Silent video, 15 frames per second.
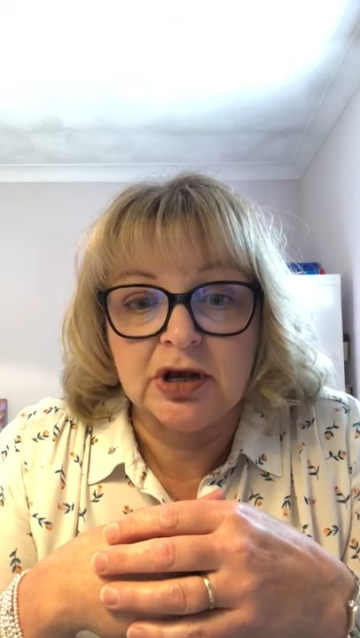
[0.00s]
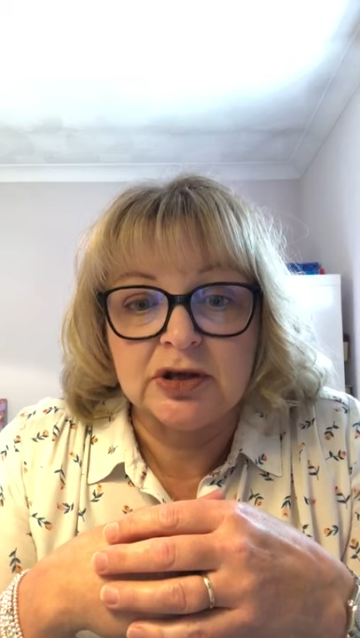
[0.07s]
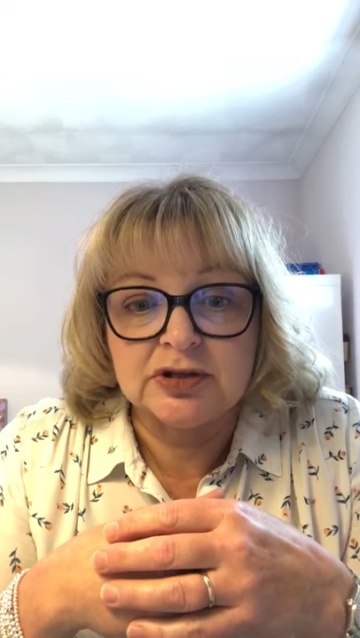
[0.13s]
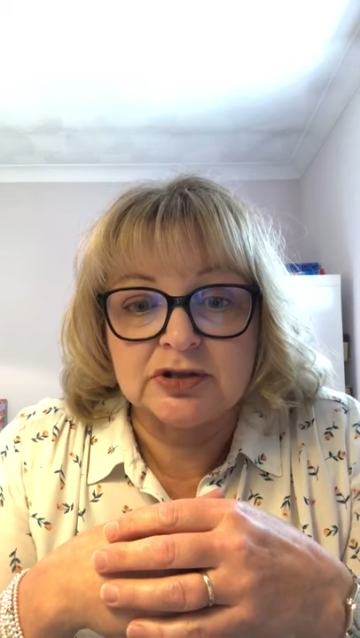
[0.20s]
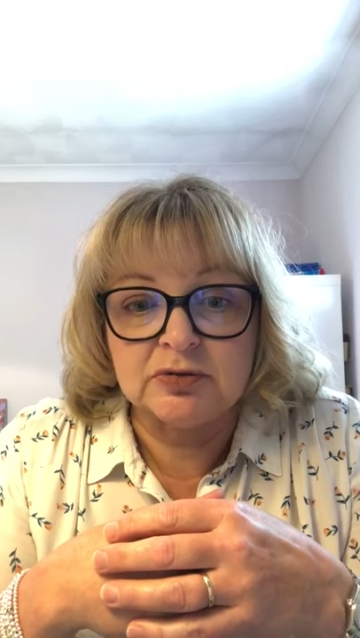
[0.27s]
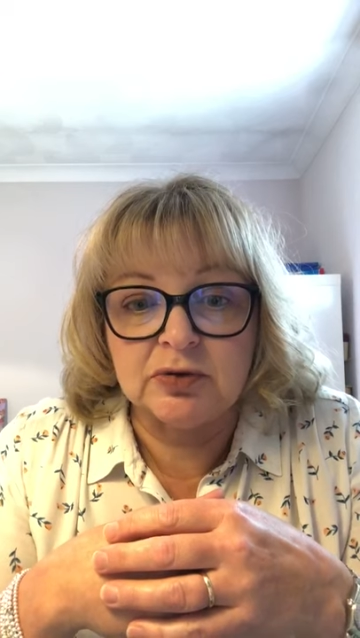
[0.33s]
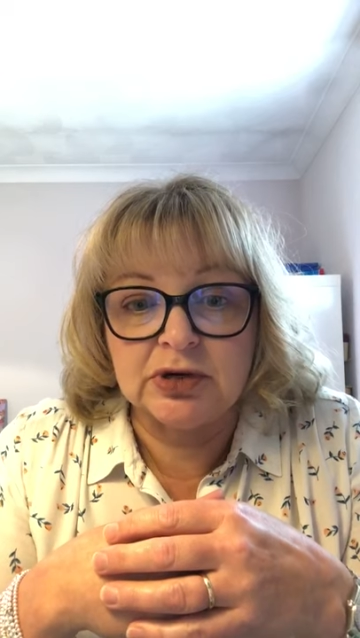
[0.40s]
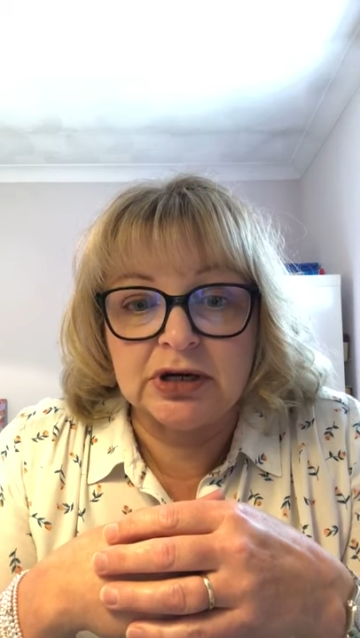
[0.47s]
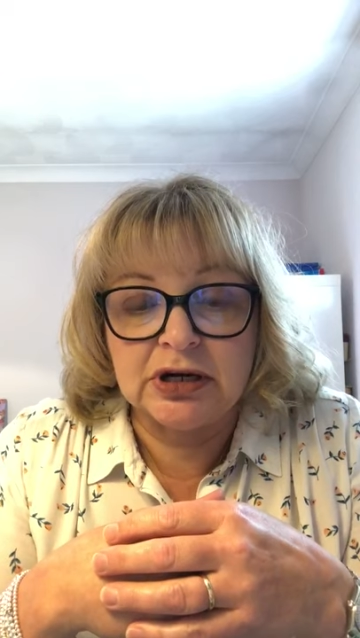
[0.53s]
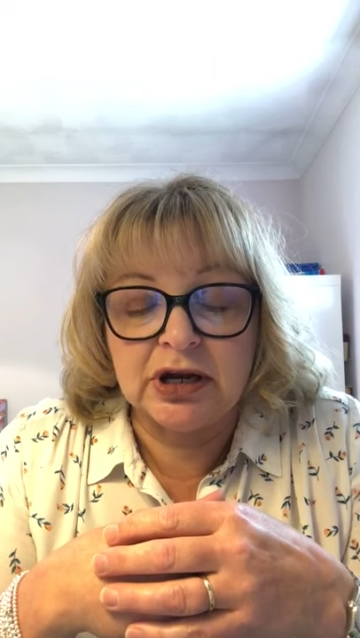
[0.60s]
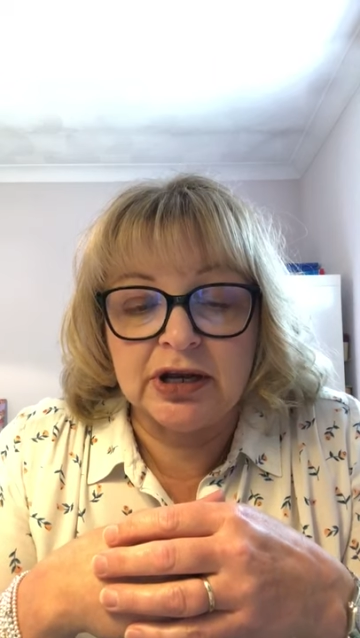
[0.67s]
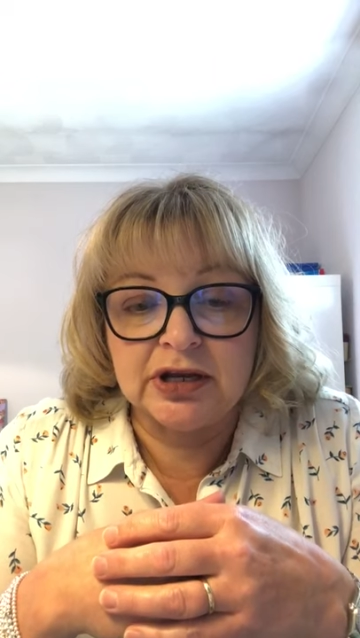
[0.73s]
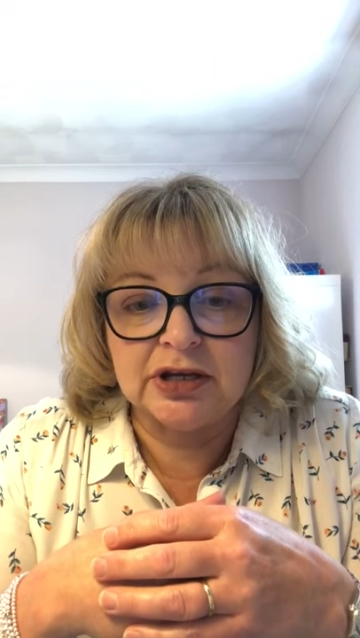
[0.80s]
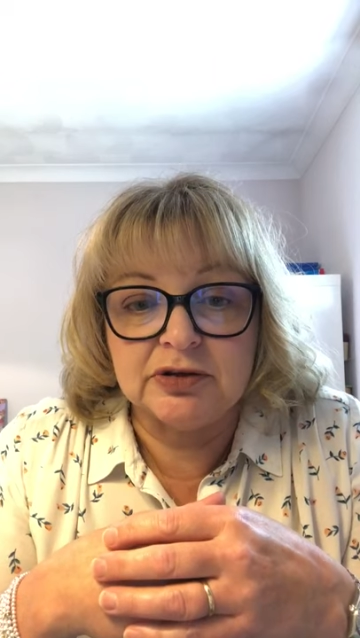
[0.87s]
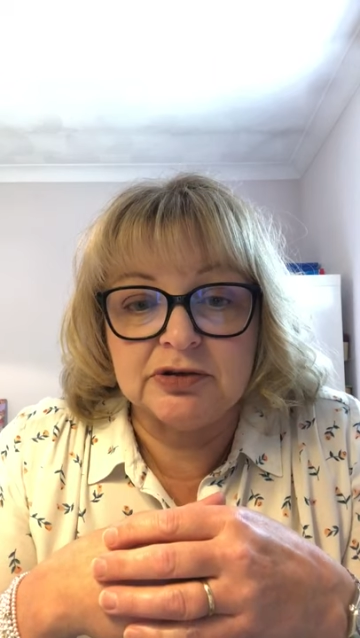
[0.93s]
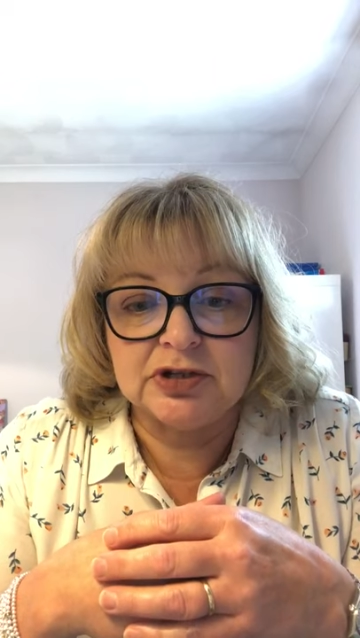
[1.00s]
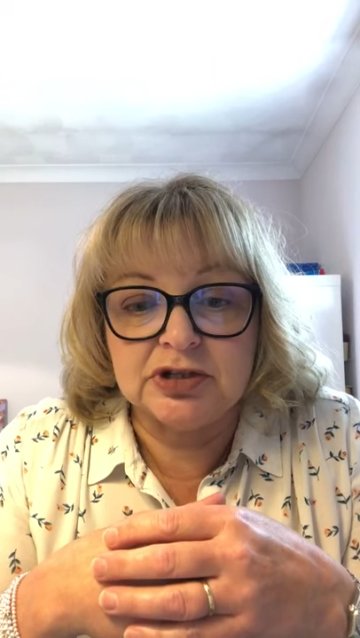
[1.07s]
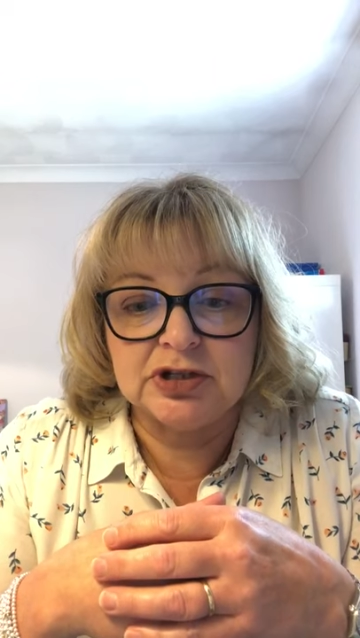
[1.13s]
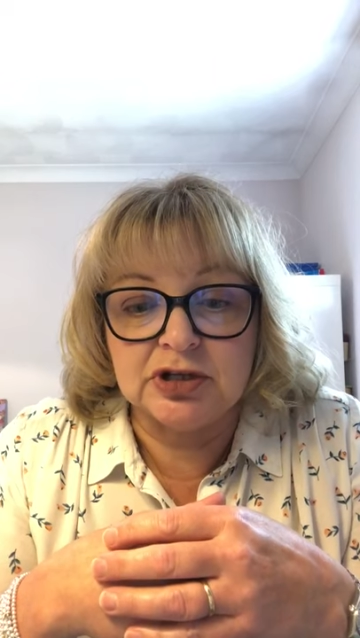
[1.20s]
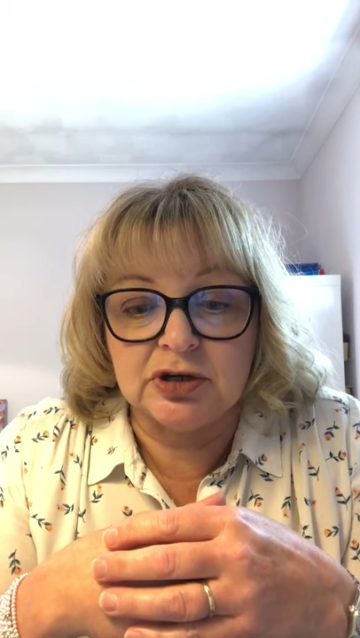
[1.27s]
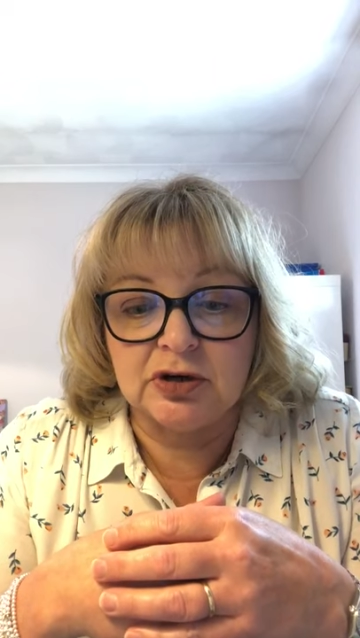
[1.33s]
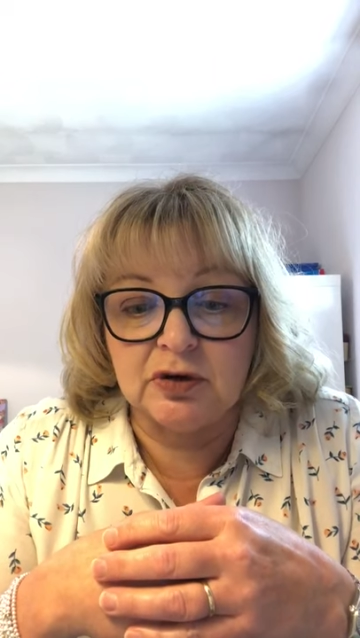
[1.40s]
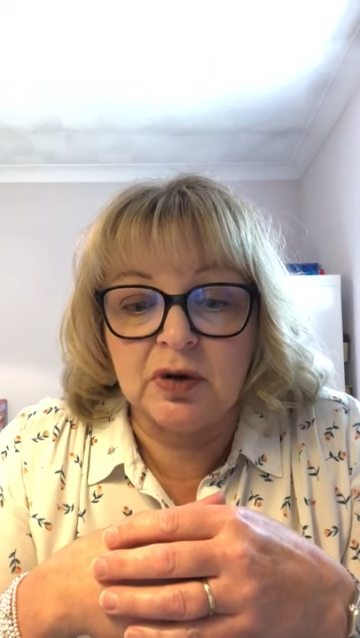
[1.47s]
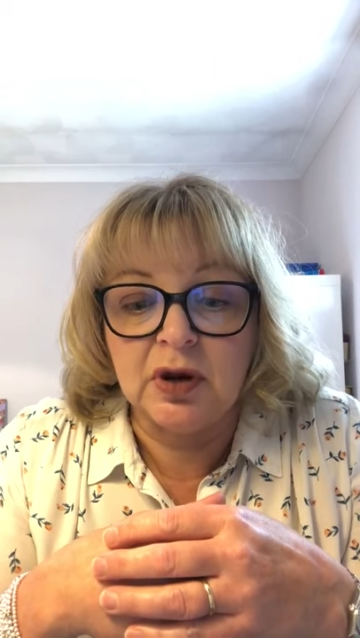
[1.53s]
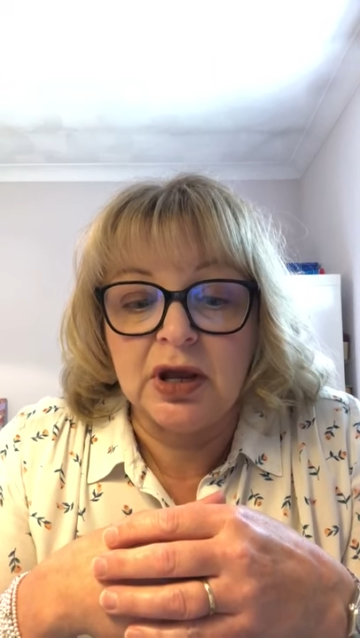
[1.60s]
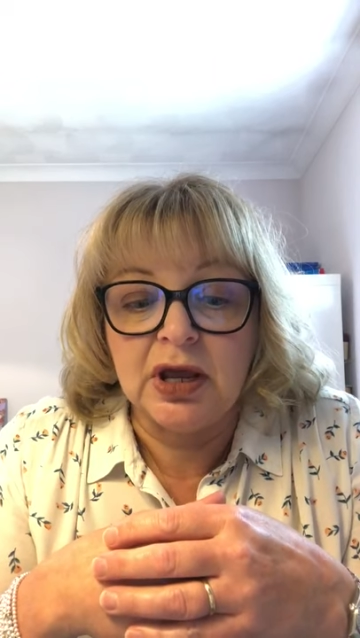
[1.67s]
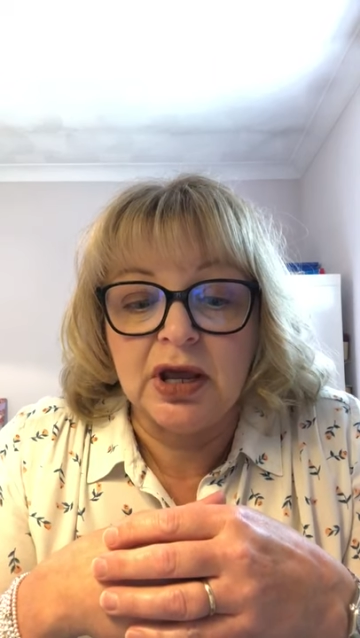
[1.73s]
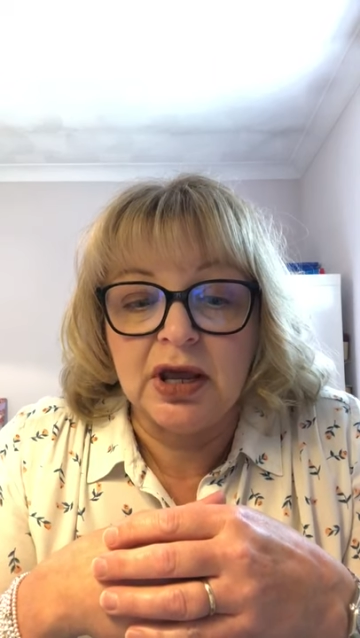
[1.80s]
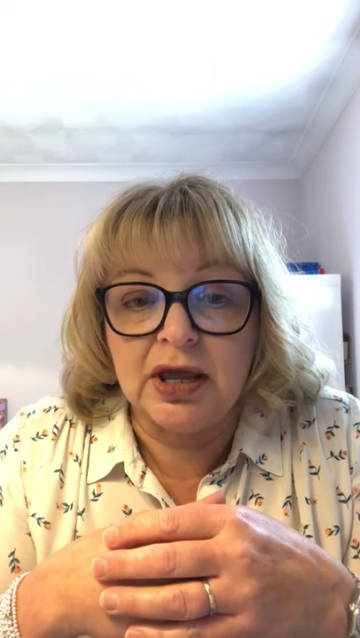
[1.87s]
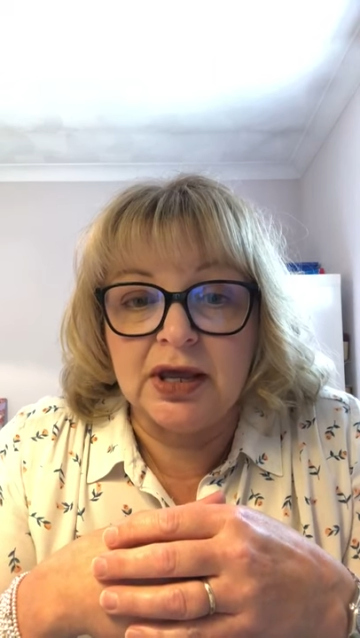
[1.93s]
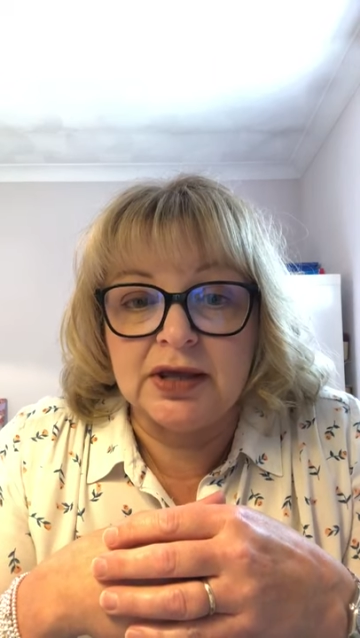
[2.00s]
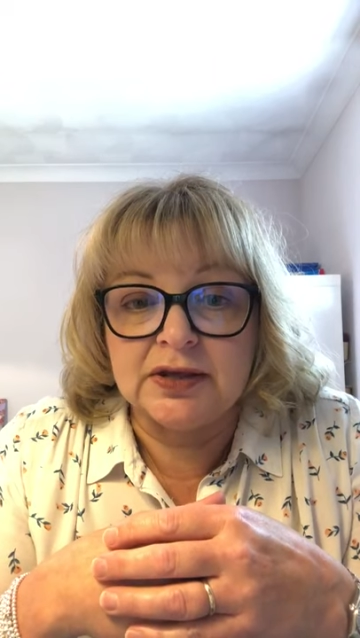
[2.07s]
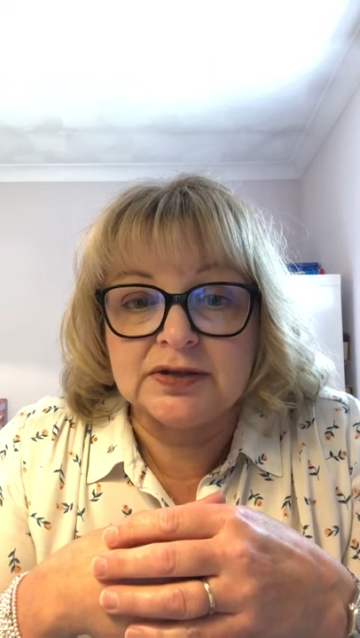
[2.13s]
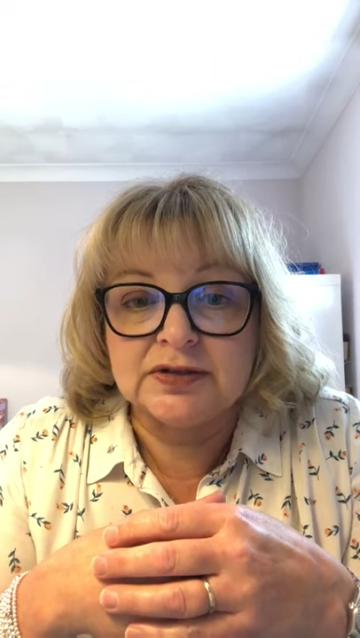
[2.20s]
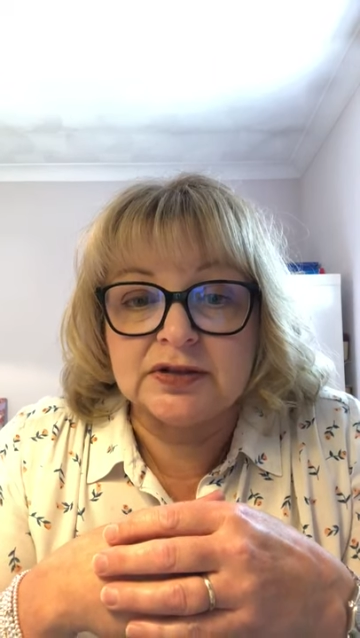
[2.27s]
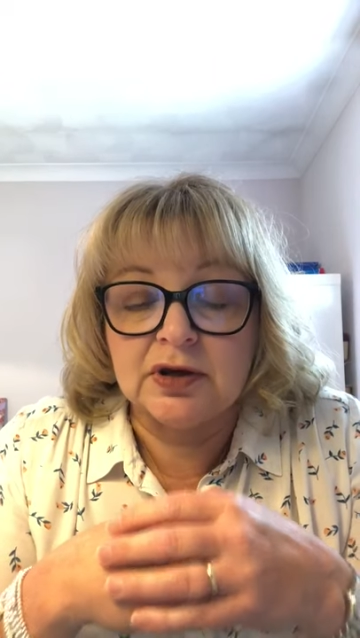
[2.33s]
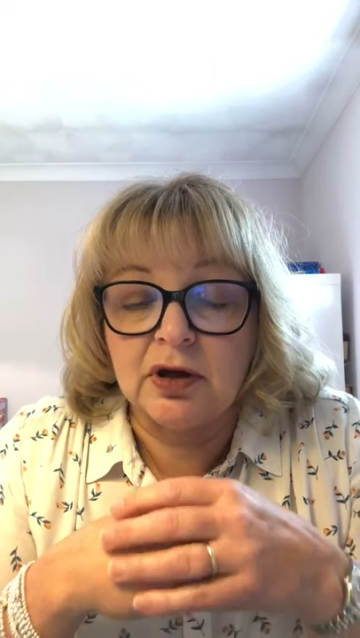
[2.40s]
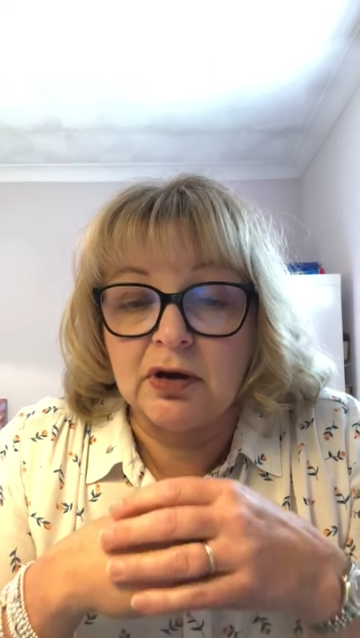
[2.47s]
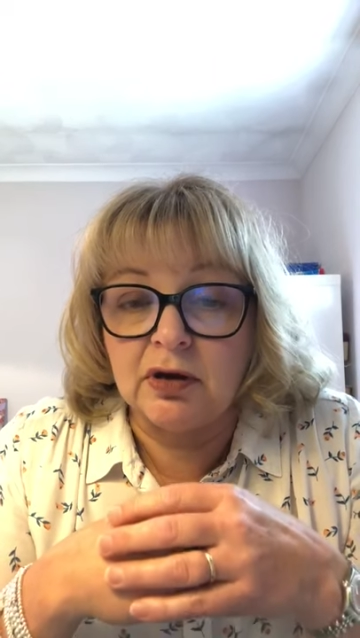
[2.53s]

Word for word: So what I'd like you to do is,